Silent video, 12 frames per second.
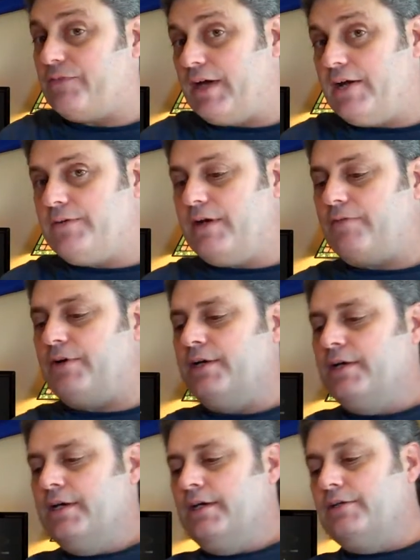if I ever
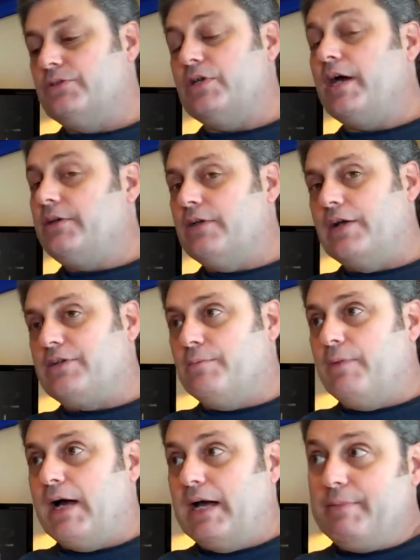decide not to
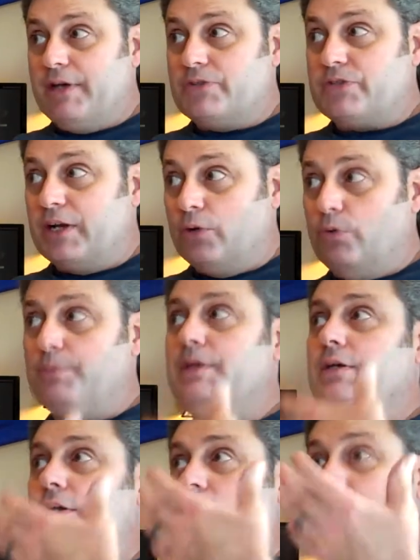buy, because then it will be,
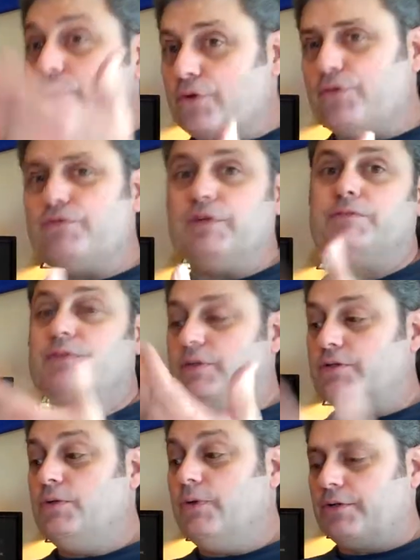you know, a hundred fifty
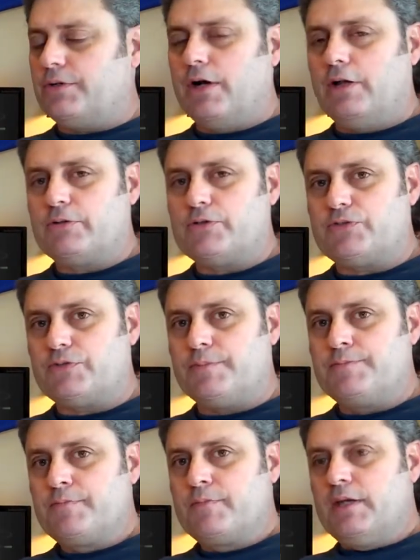dollars or two hundred dollars
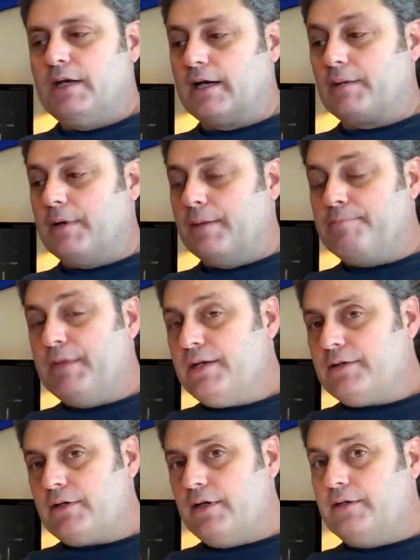for a, a mint,